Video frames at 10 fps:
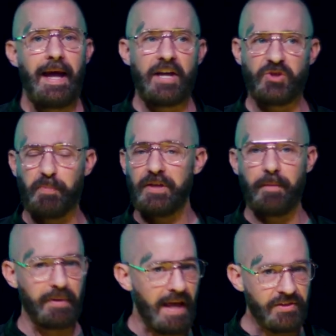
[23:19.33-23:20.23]
has been a
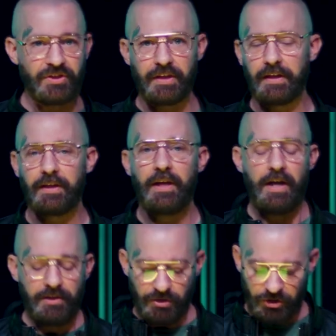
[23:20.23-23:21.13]
blessing
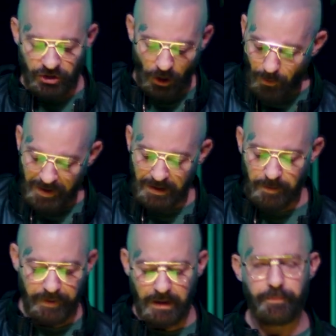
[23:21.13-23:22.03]
to so many
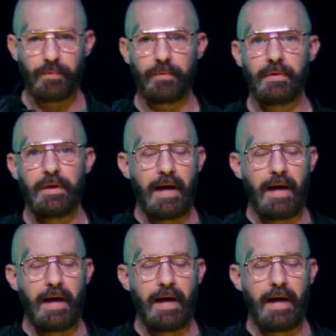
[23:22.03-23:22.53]
people.